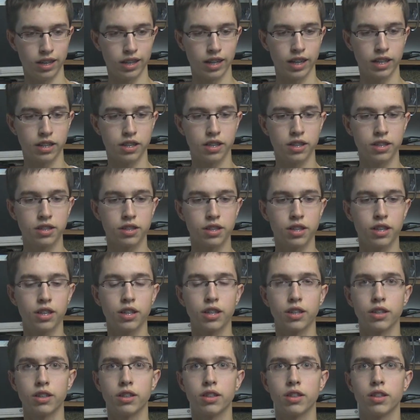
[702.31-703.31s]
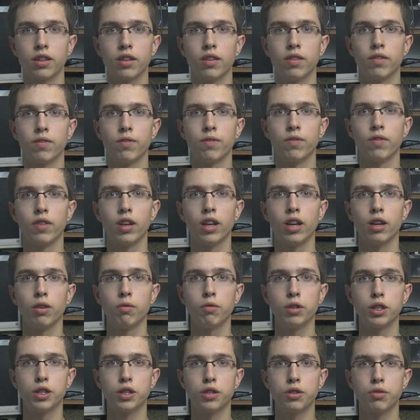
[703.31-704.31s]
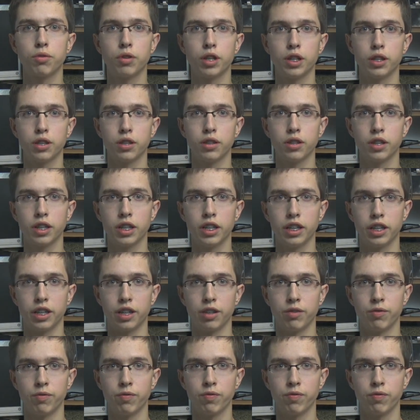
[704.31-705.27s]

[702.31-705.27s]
electric circuit, which is written here.